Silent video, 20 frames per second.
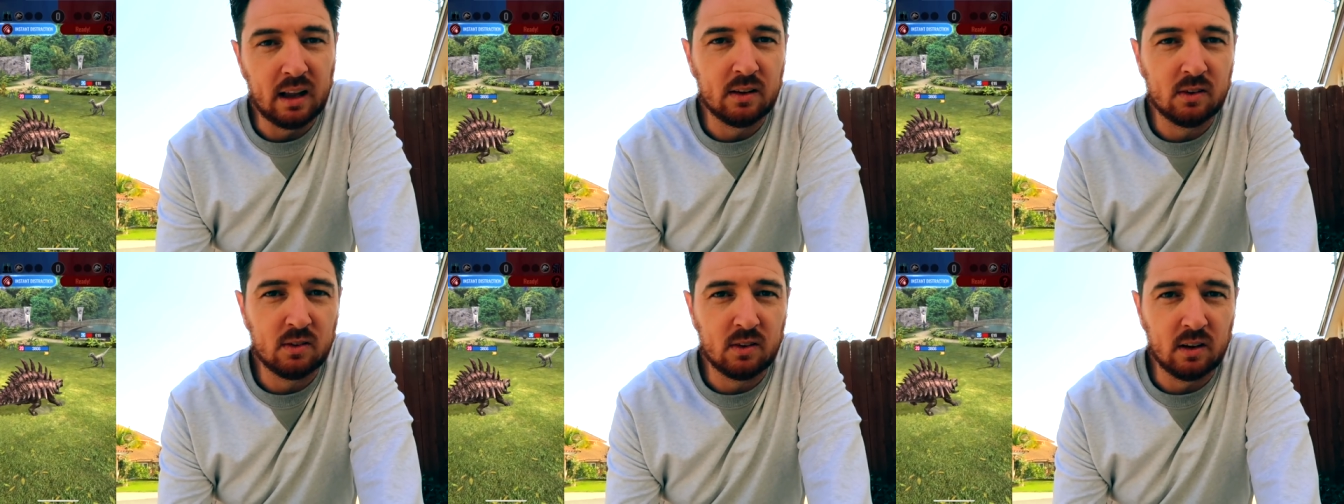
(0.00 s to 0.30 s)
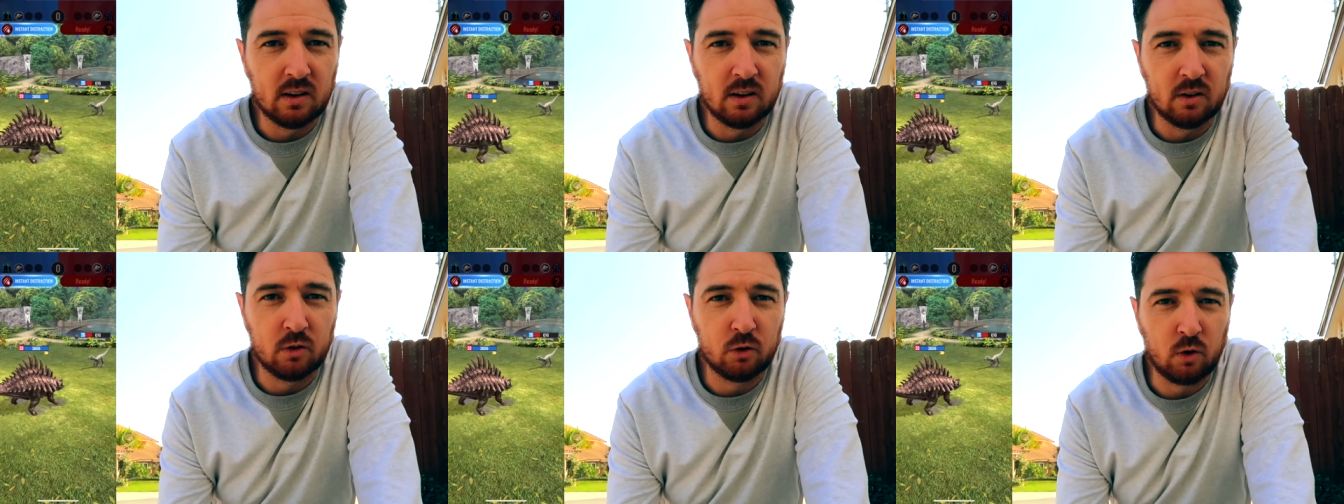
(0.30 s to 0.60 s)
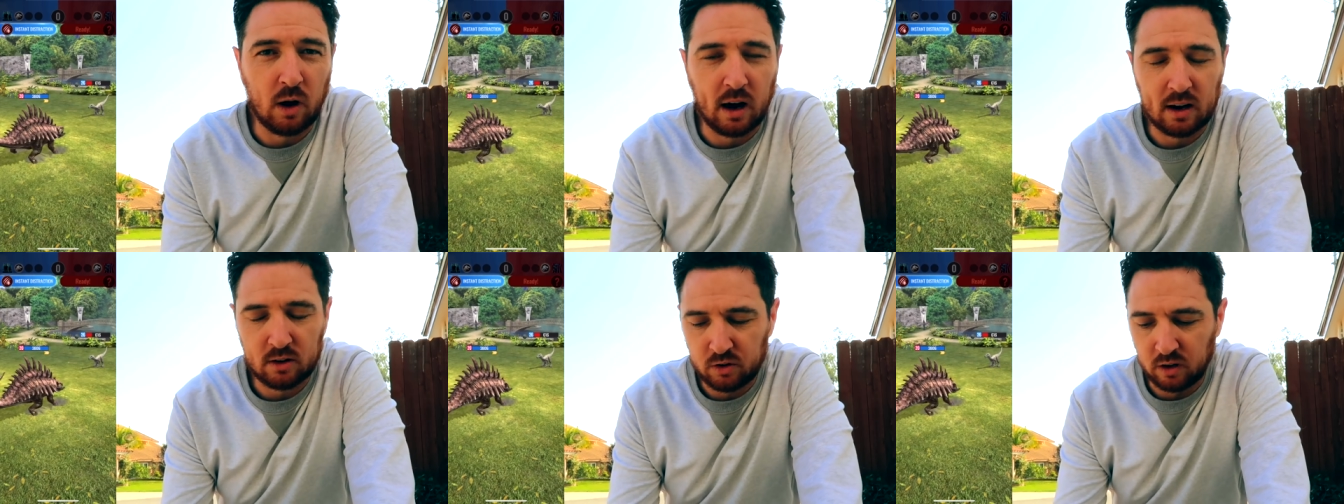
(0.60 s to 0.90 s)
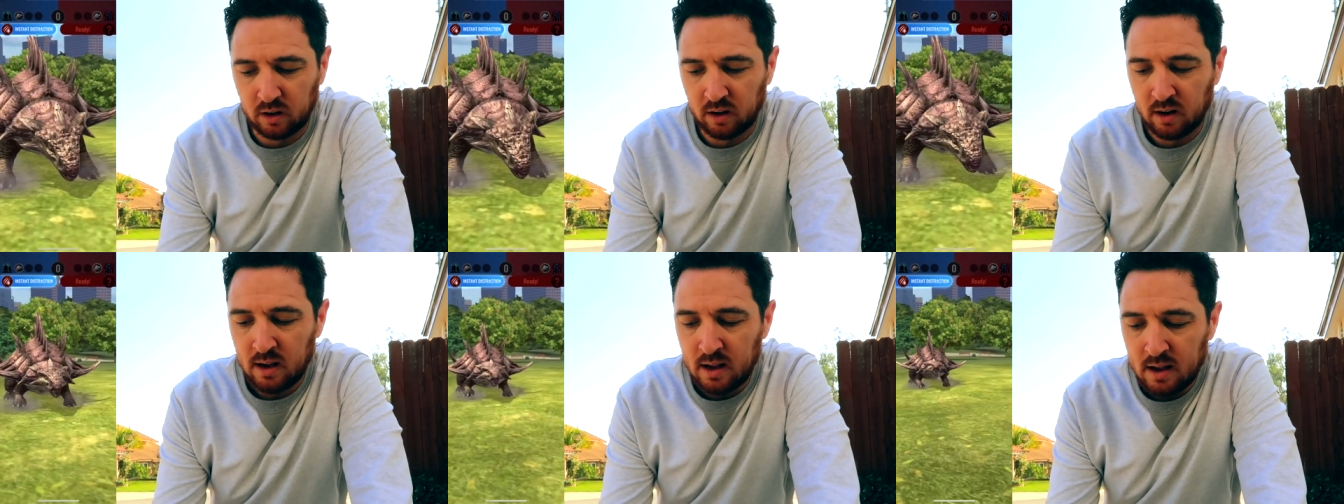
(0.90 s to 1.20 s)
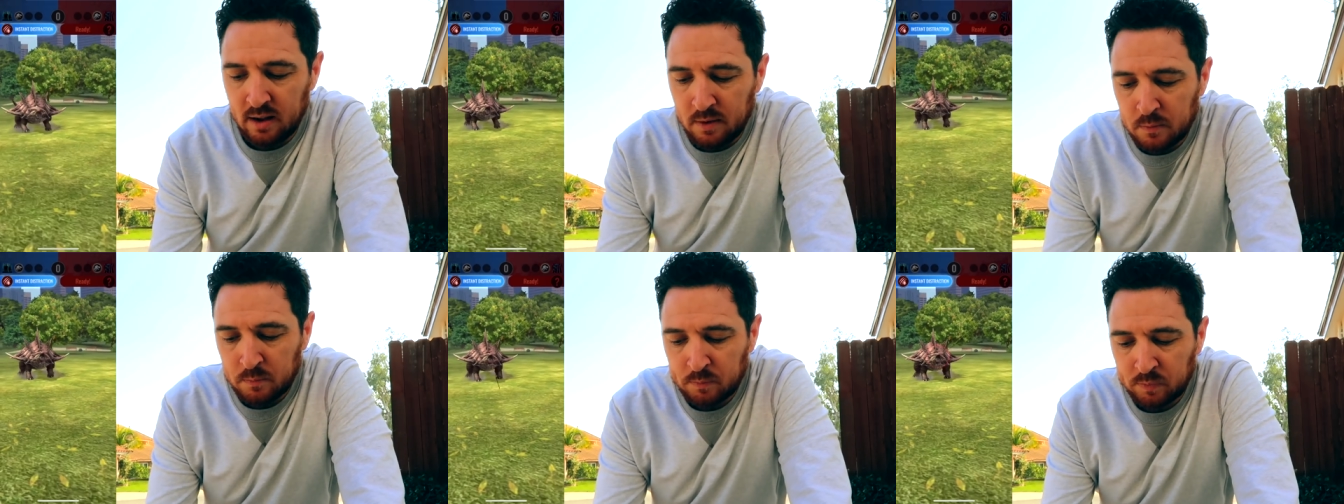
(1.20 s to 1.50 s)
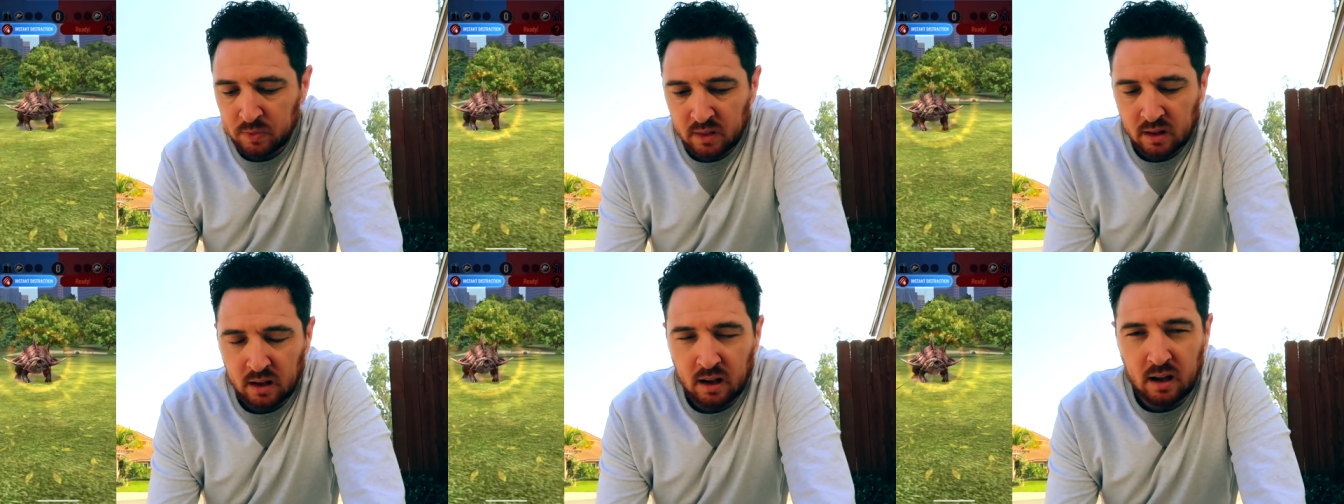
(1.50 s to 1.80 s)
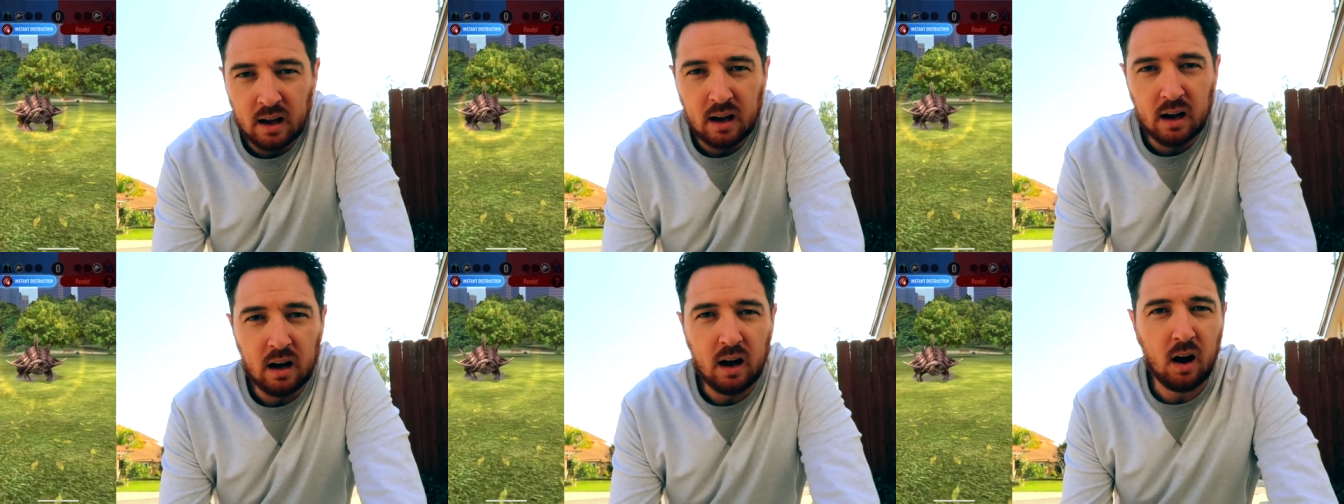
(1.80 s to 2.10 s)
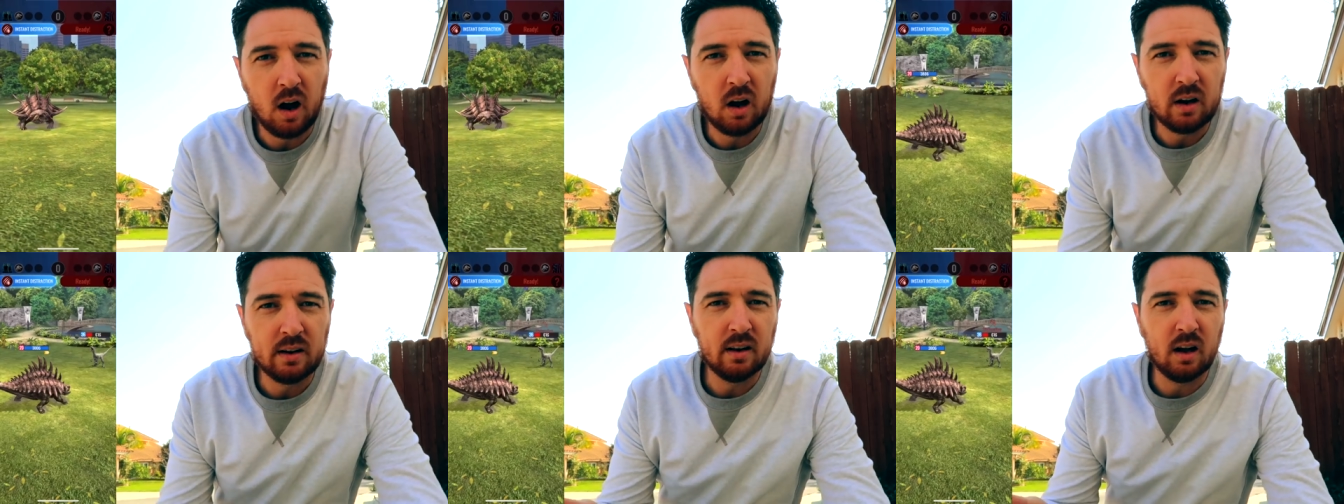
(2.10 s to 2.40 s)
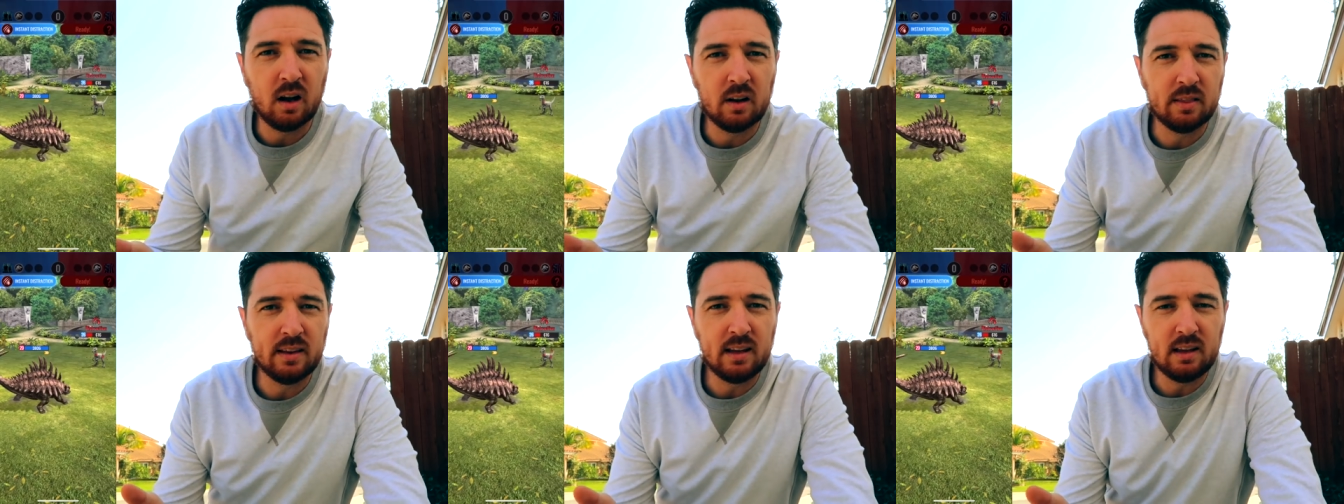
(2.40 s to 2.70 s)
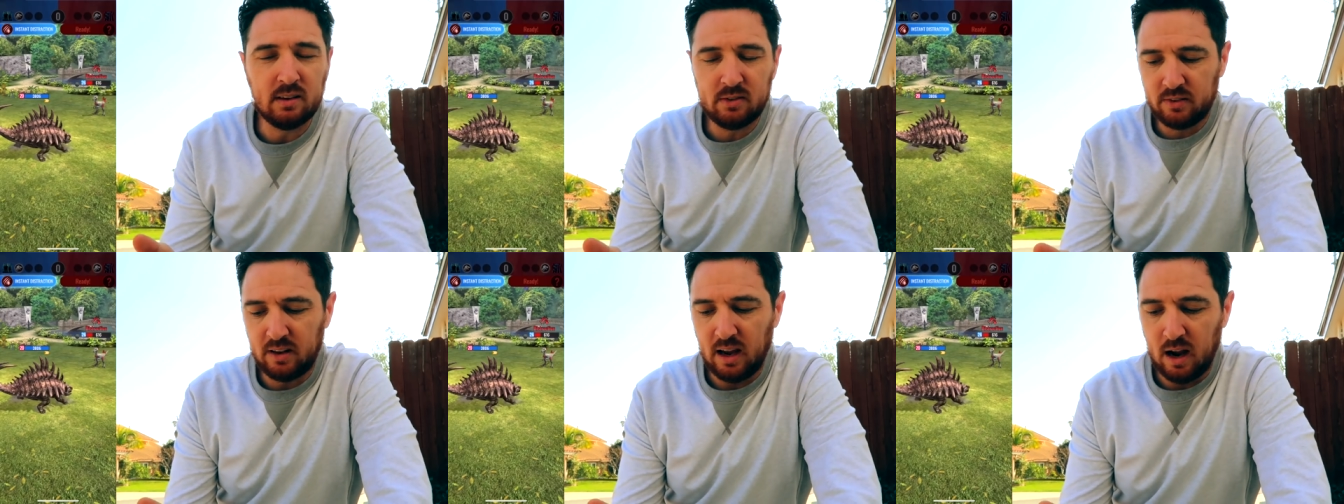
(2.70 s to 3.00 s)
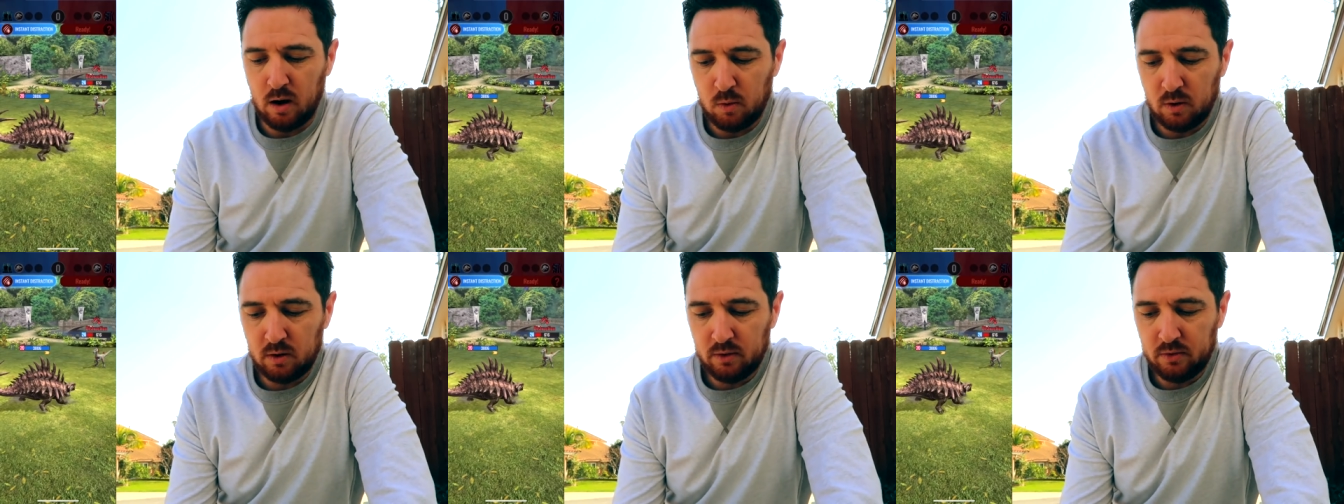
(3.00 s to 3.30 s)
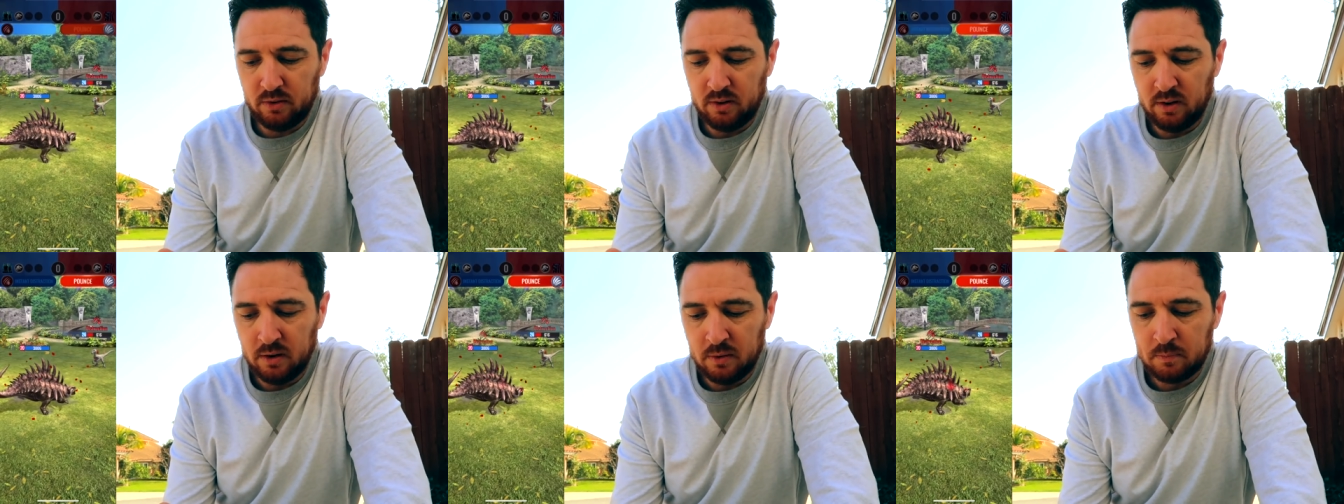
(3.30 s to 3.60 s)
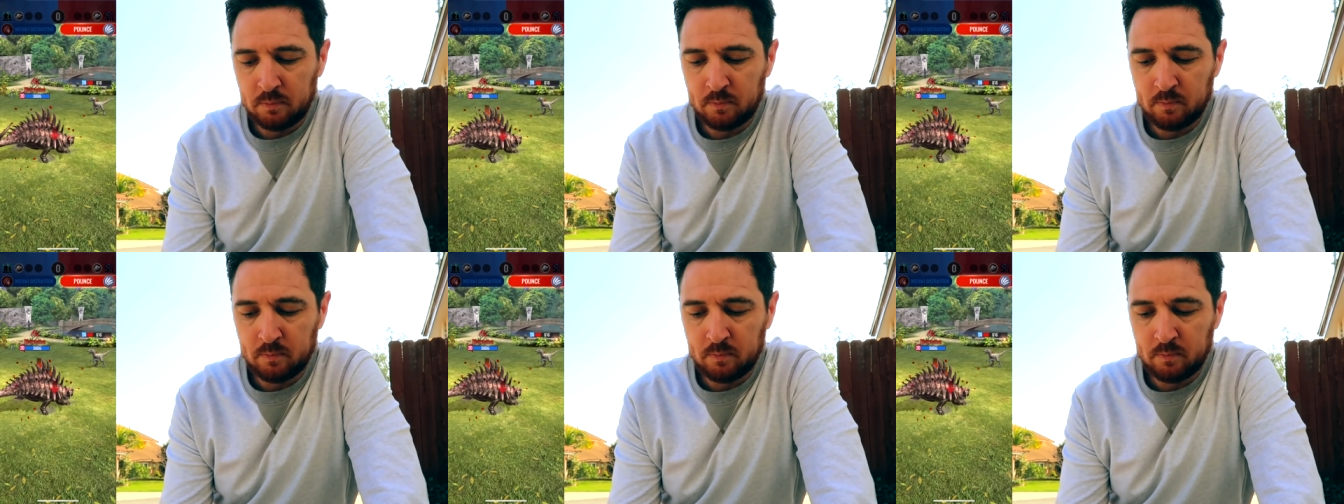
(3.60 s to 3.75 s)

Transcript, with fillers: instant distraction on these towers.